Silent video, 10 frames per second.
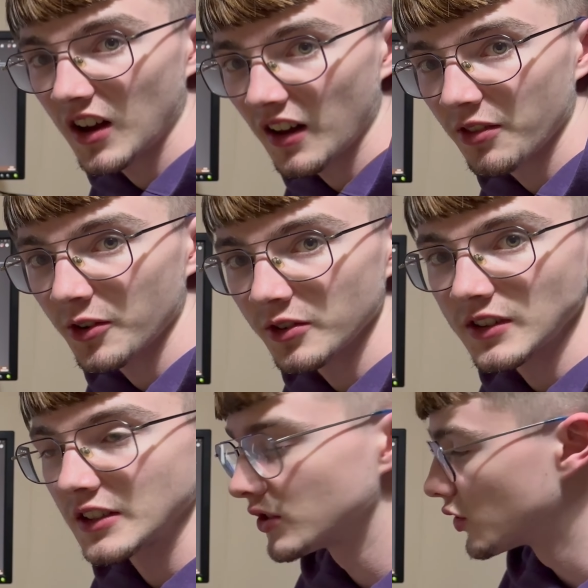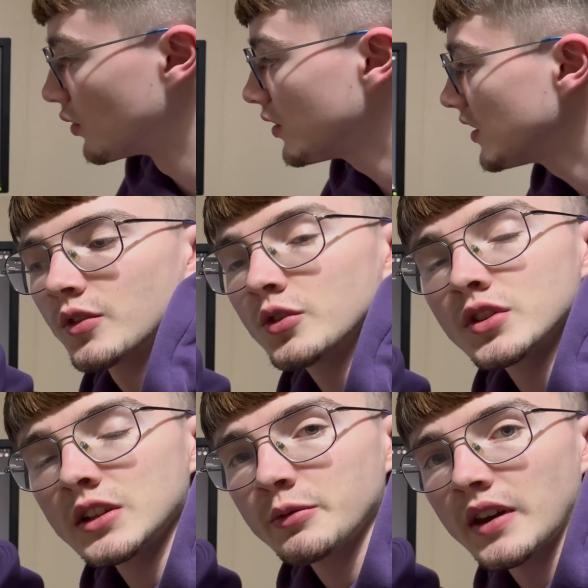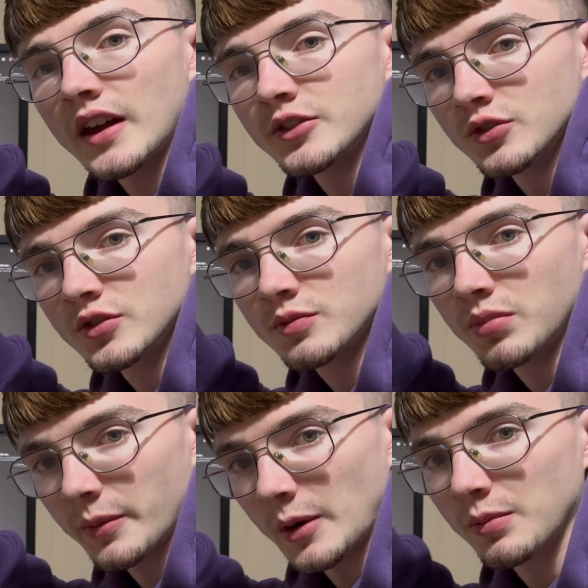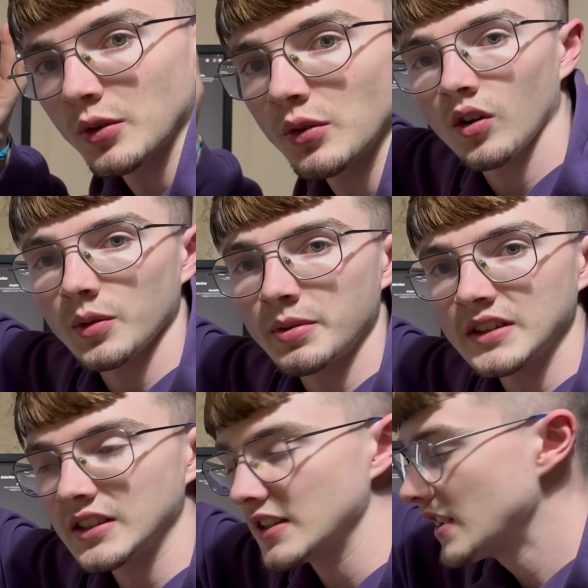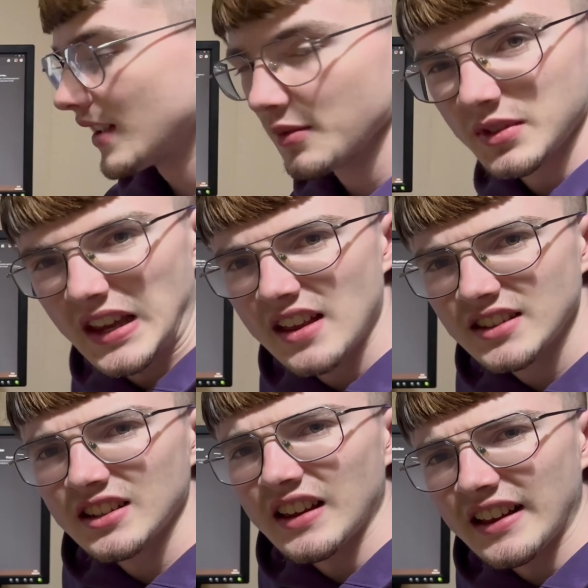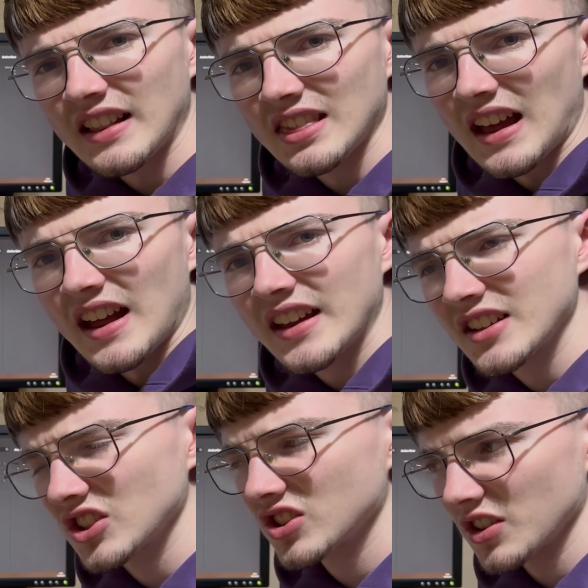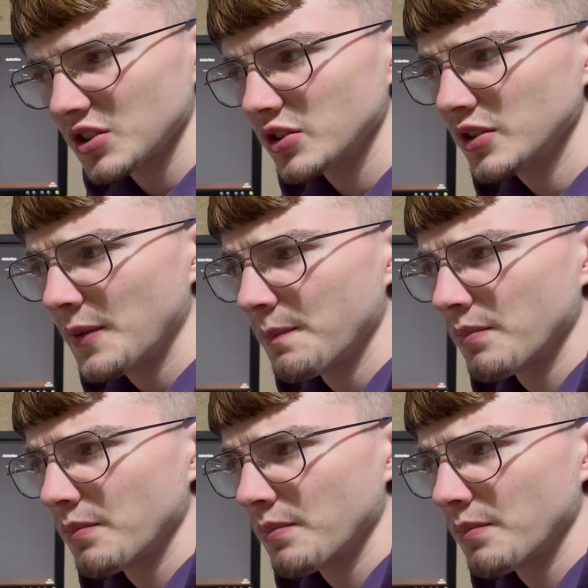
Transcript: I thoroughly enjoyed. Usually when I'd use Premiere Pro on the PC, it would tend to like lag and stutter.